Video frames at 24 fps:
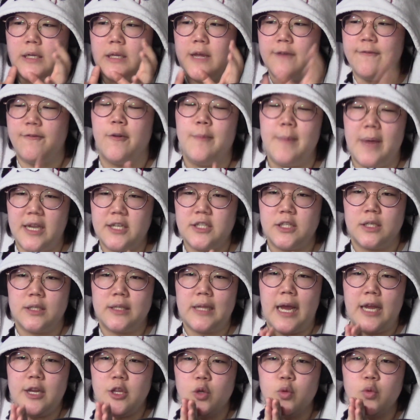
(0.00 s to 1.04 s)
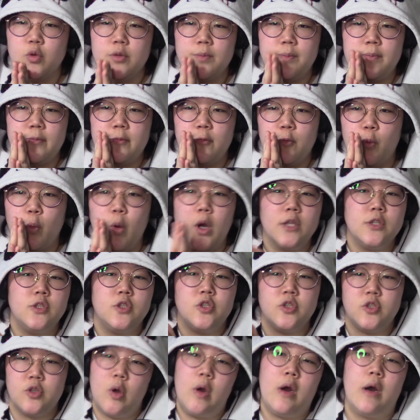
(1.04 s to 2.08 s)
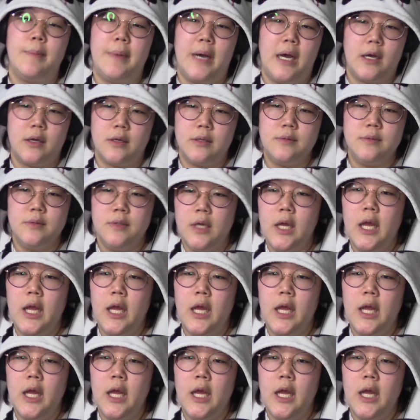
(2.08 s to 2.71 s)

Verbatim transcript: information that you would want to know about.